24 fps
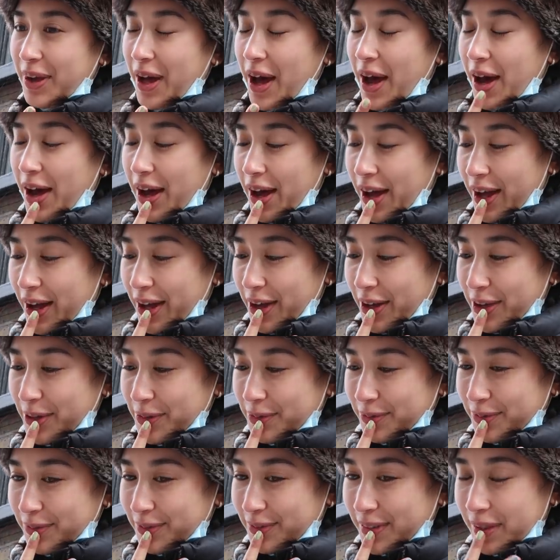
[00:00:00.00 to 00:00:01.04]

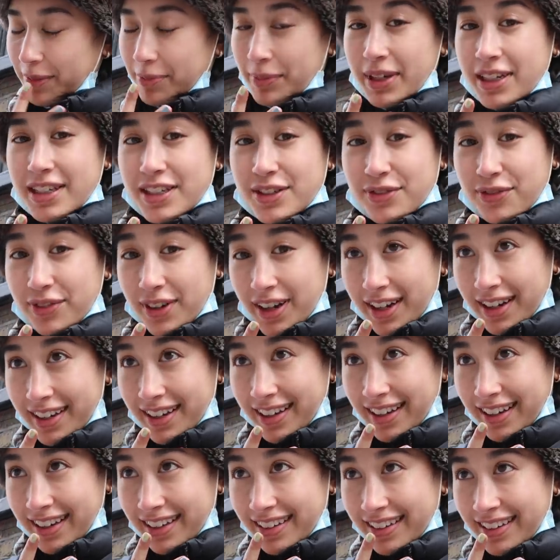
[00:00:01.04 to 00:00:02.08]
um, but it's
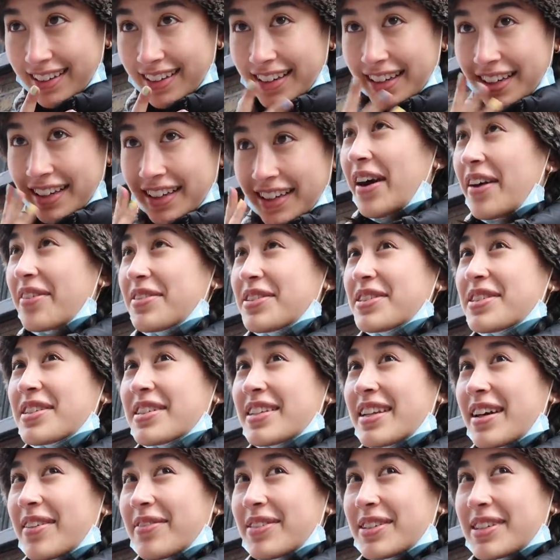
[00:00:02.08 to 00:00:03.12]
fine. I've just
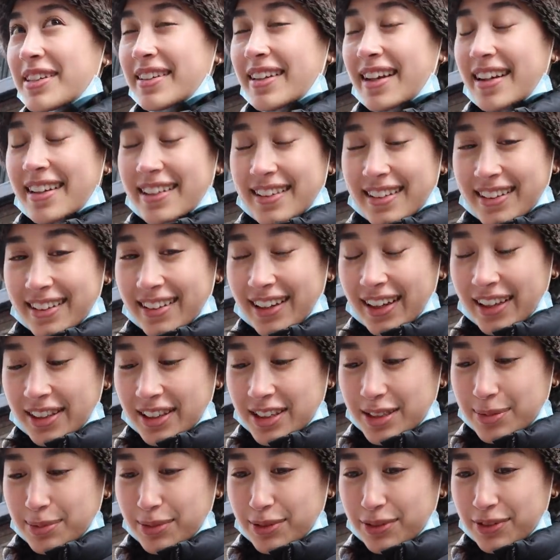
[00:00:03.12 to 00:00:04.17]
never done anything like
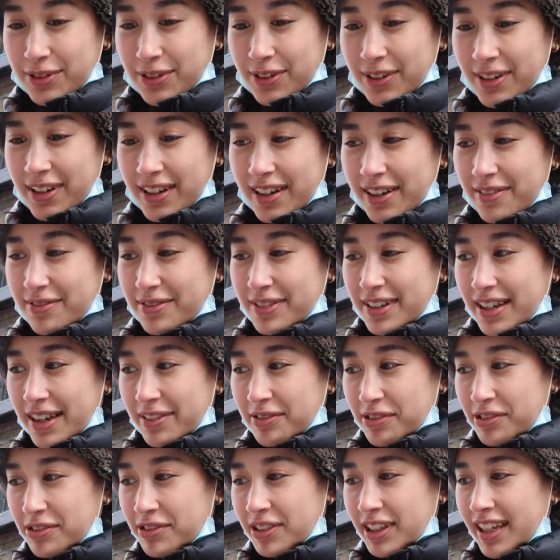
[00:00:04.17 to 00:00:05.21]
this before and I've
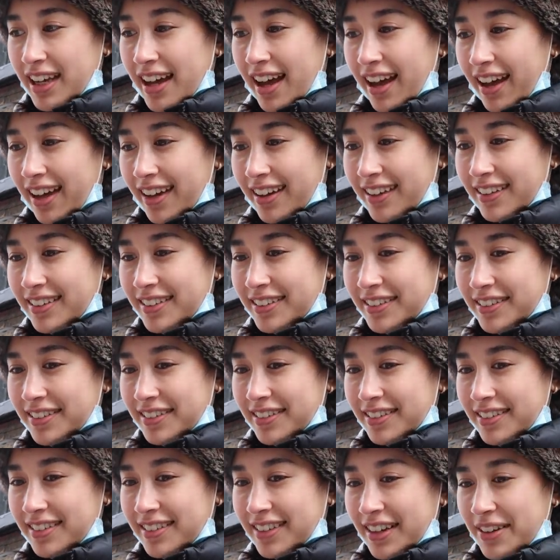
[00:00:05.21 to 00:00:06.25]
never really had,
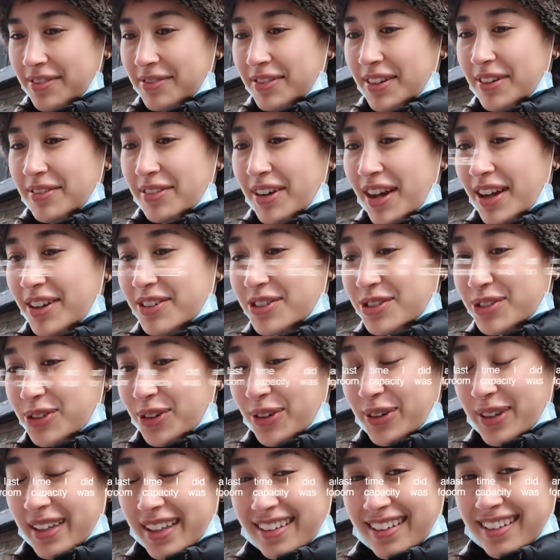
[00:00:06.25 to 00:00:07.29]
I've never had
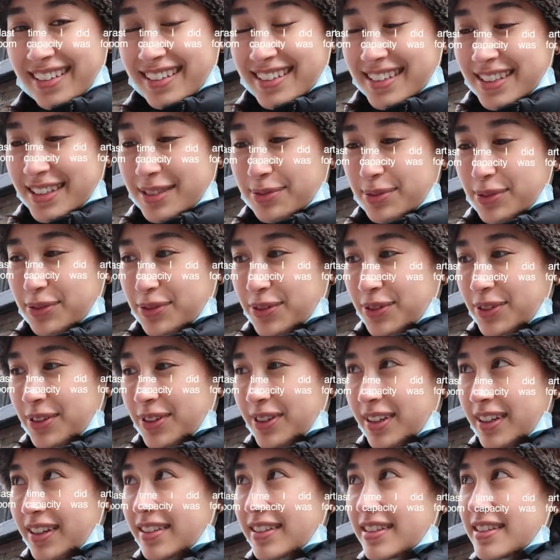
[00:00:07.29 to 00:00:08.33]
drawing classes before
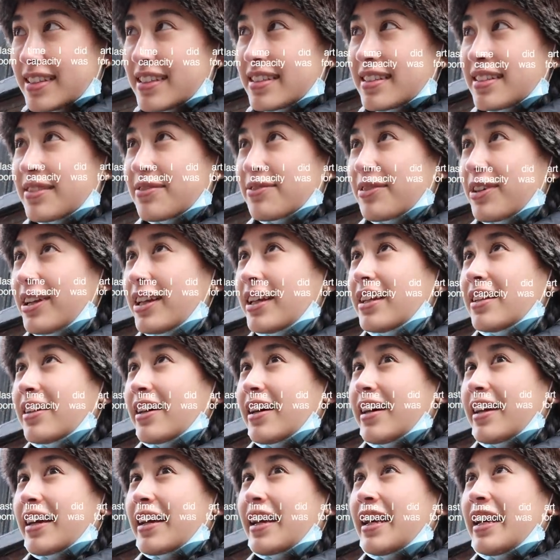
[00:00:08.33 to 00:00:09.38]
and this isn't really
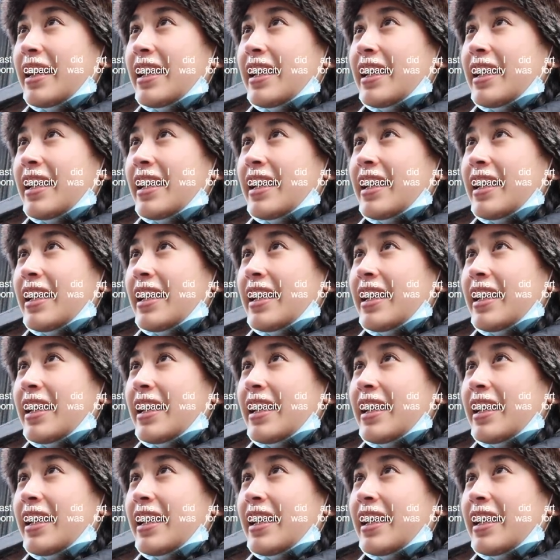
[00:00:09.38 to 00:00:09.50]
like,